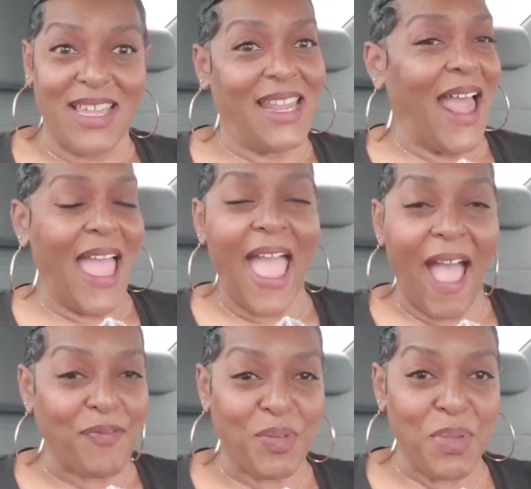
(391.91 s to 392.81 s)
and I
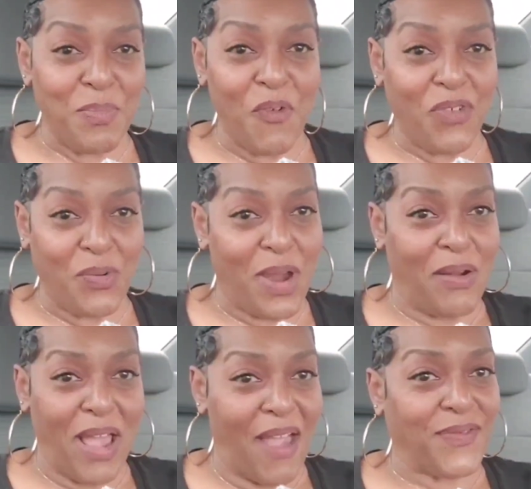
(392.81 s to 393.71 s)
have to be moving
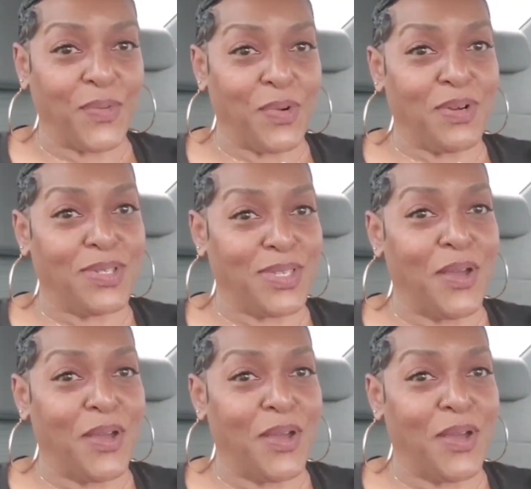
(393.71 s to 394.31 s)
around afterwards.